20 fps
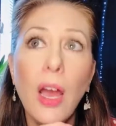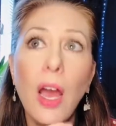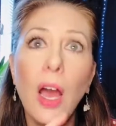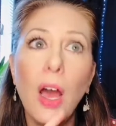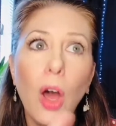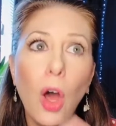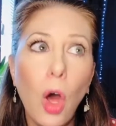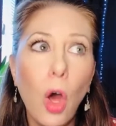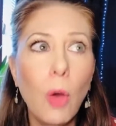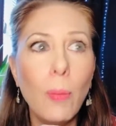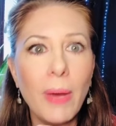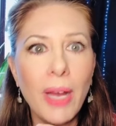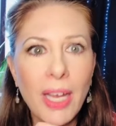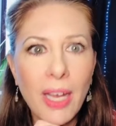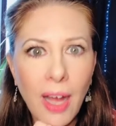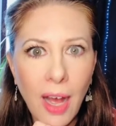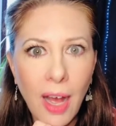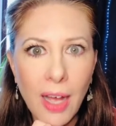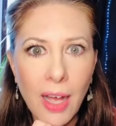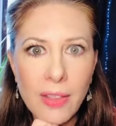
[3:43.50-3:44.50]
oh my
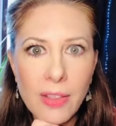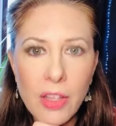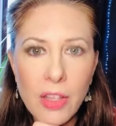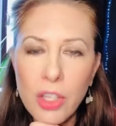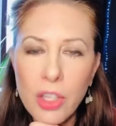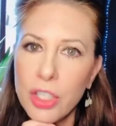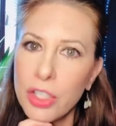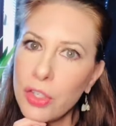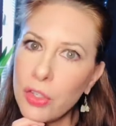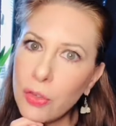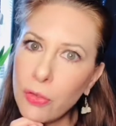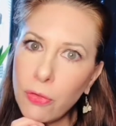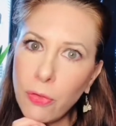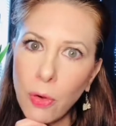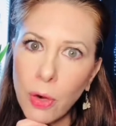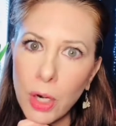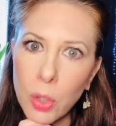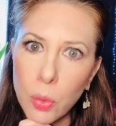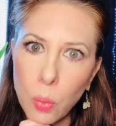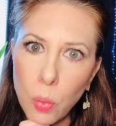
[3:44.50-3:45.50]
God, this
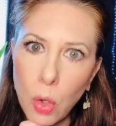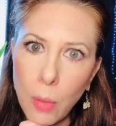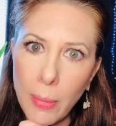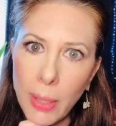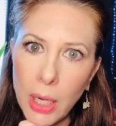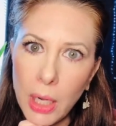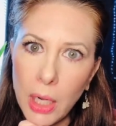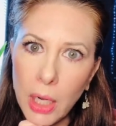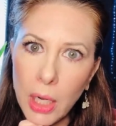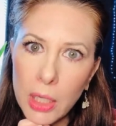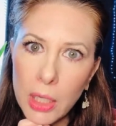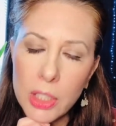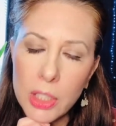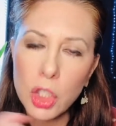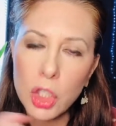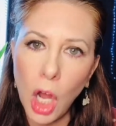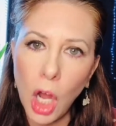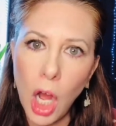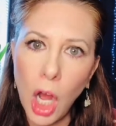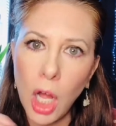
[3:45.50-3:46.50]
foreign woman, this
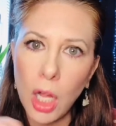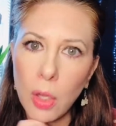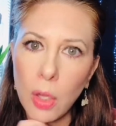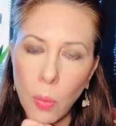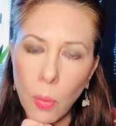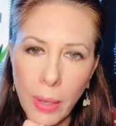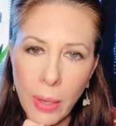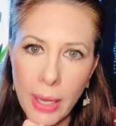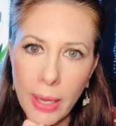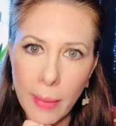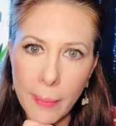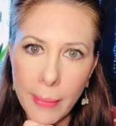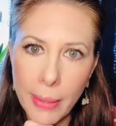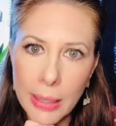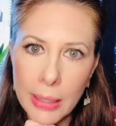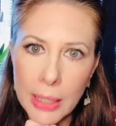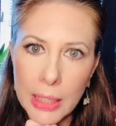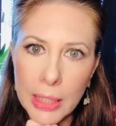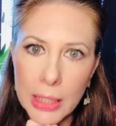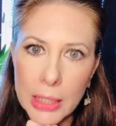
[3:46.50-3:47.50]
tall white
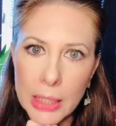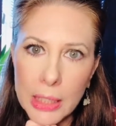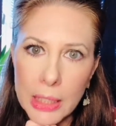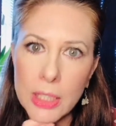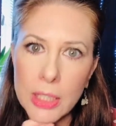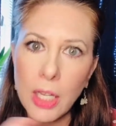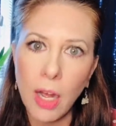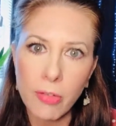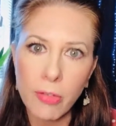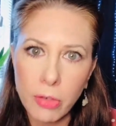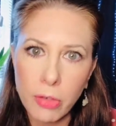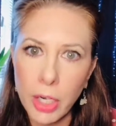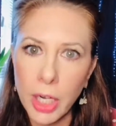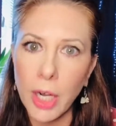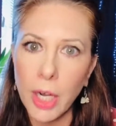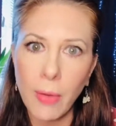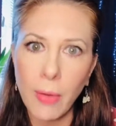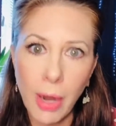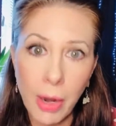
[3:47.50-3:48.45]
American is hovering around